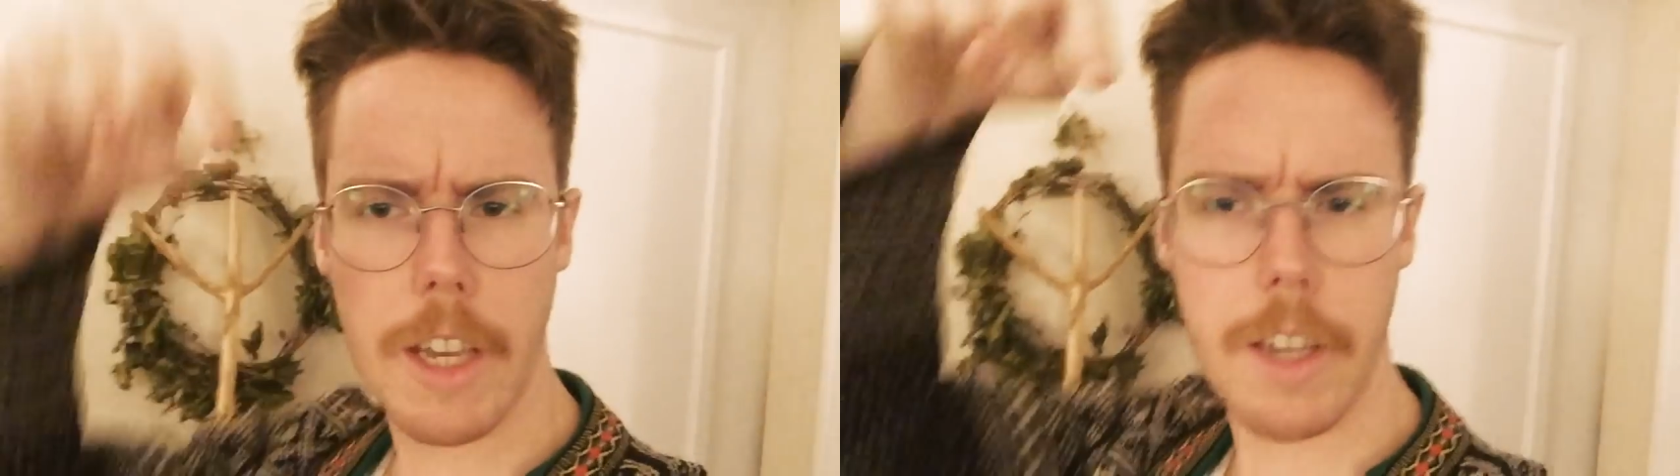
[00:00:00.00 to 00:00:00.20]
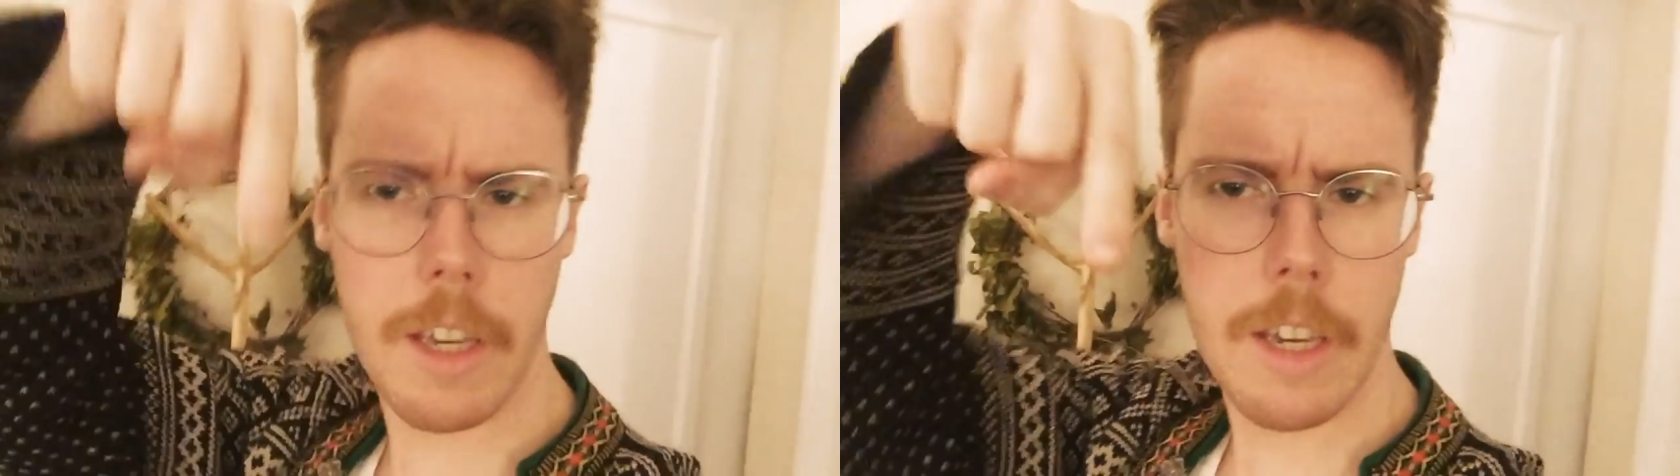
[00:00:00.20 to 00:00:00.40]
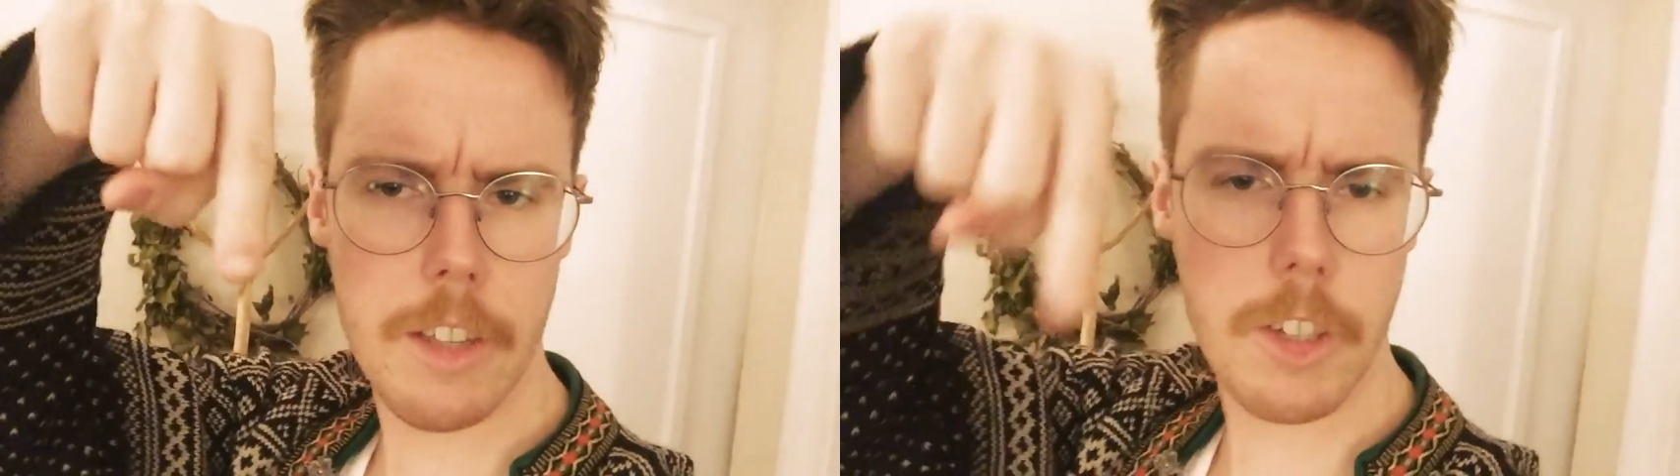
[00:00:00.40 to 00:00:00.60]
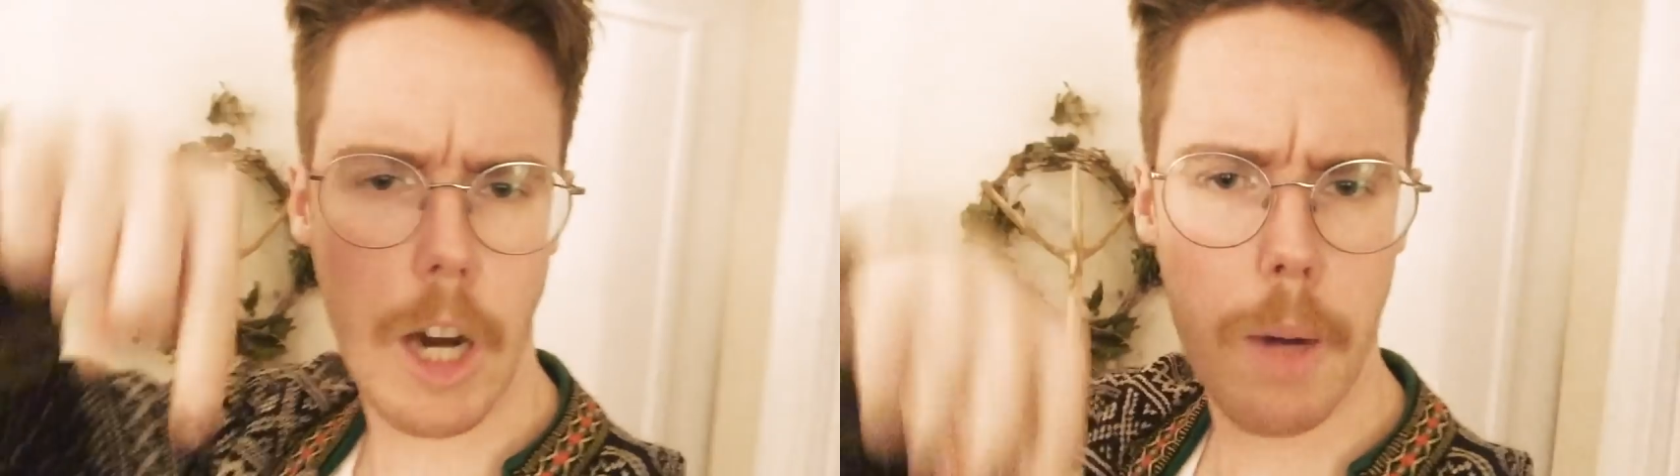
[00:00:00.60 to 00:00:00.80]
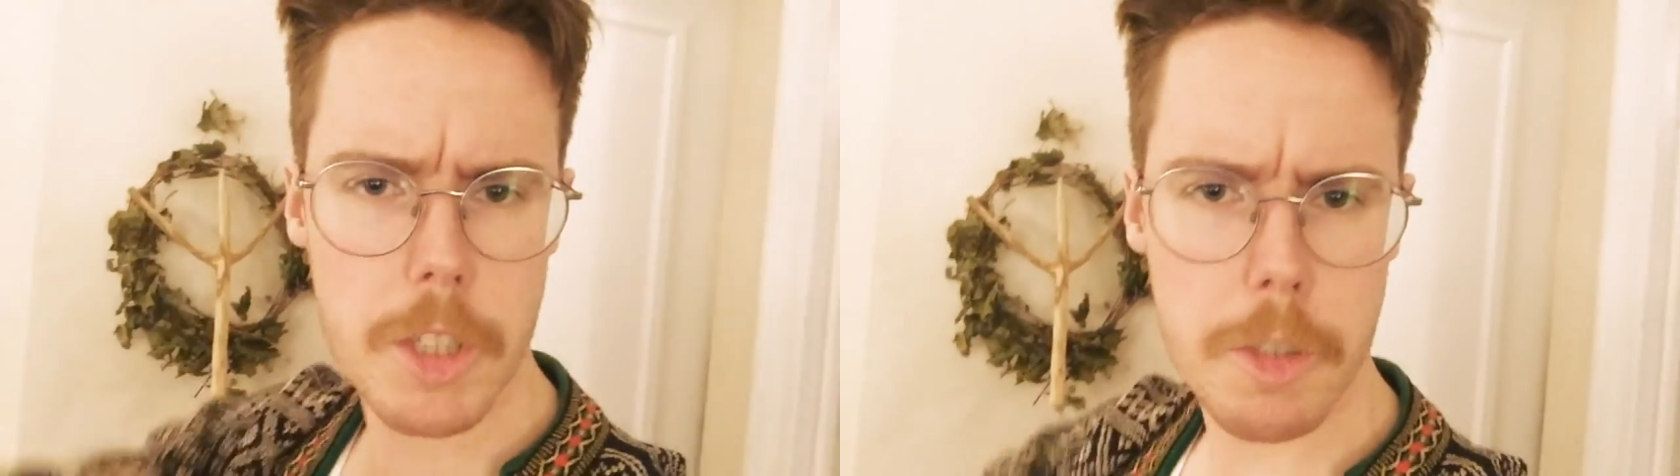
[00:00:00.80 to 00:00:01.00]
take in the
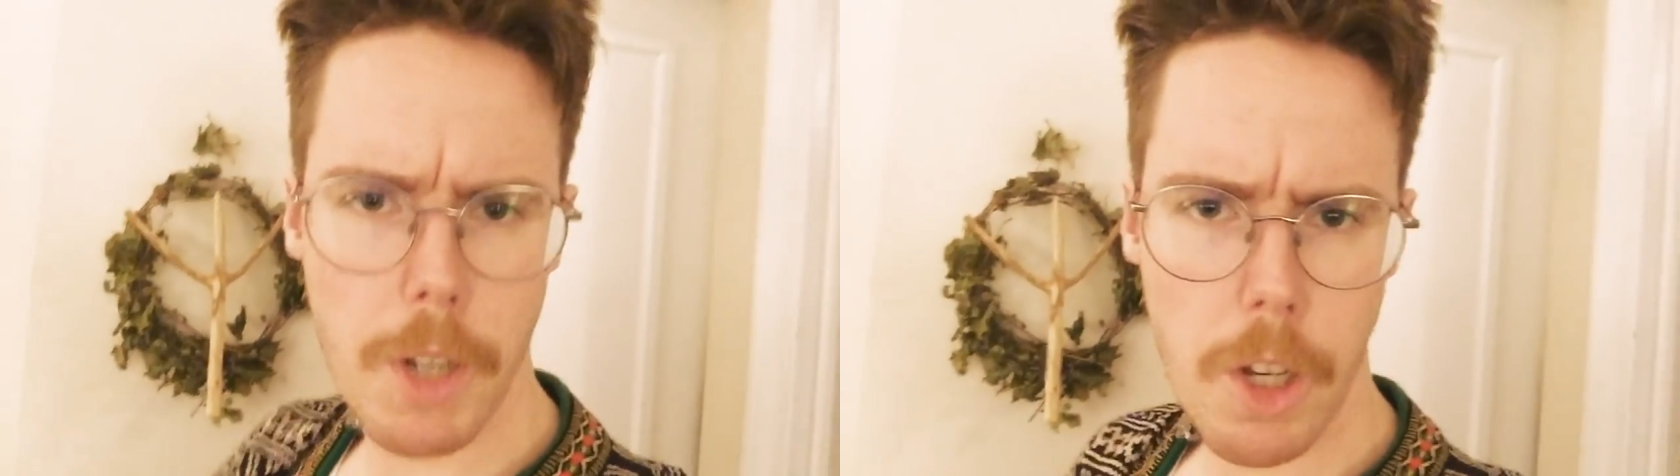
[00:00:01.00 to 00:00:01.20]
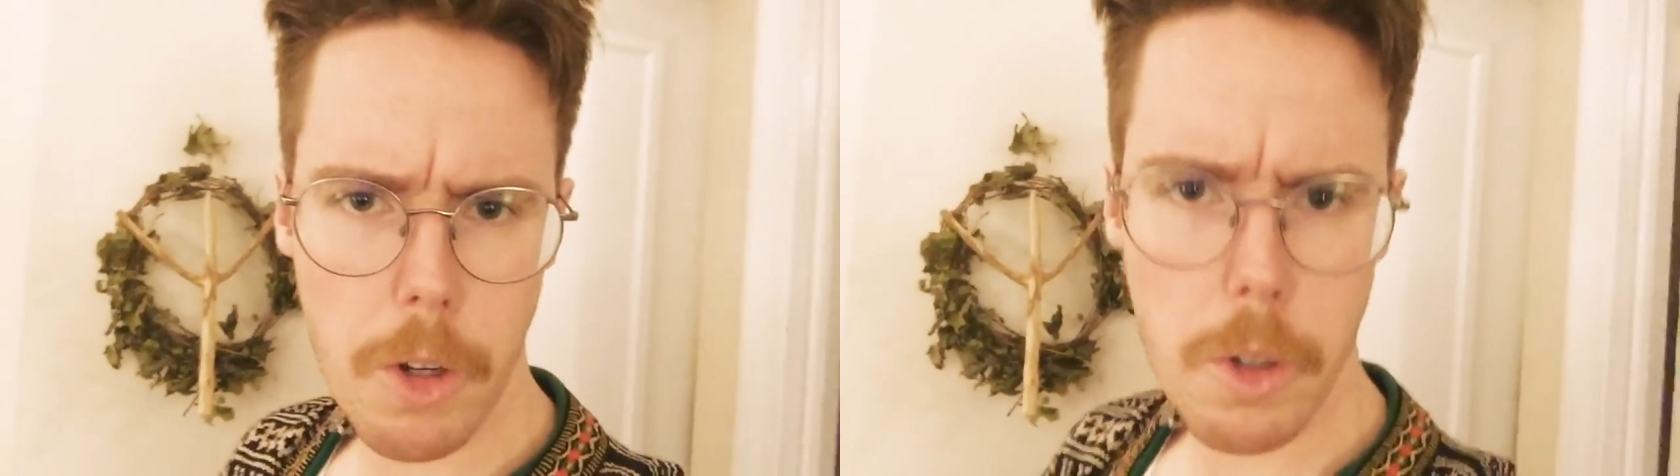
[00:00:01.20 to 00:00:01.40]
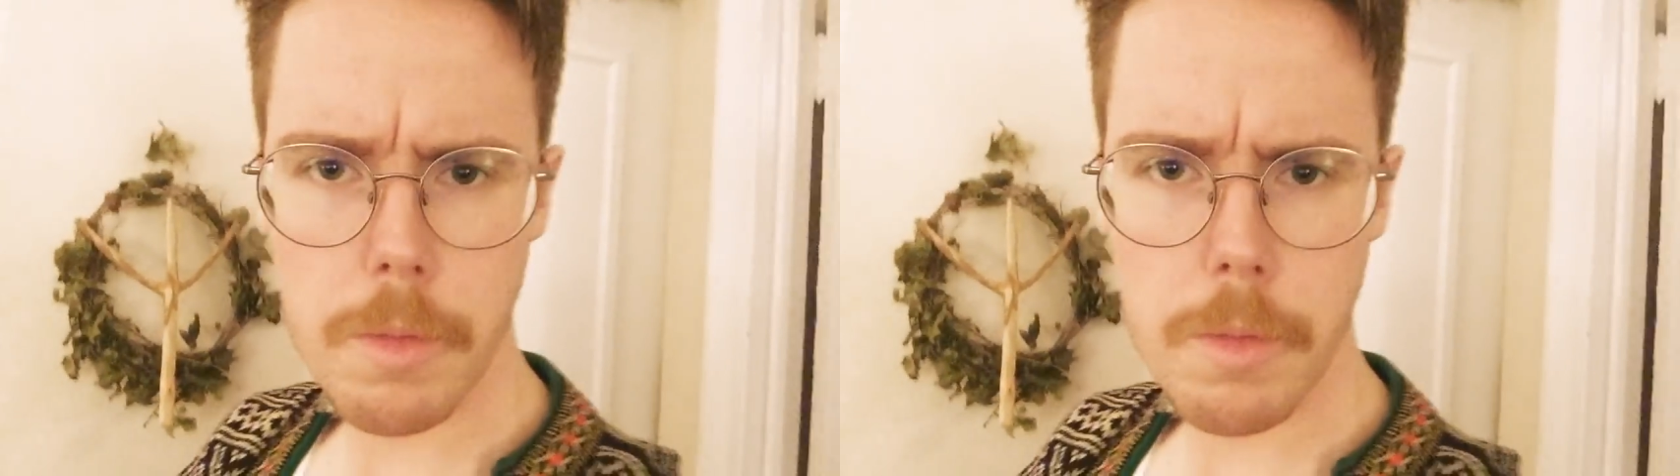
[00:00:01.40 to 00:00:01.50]
comments below?